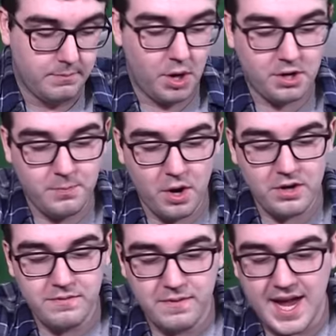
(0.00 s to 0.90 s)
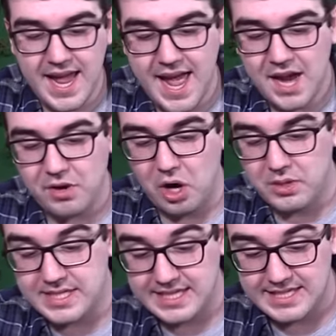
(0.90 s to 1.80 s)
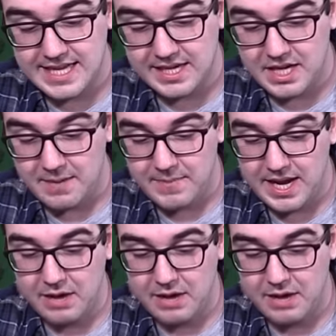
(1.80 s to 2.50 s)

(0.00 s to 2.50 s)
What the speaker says: Mark Martin Viagra. Oh, this thing's dinged up, man.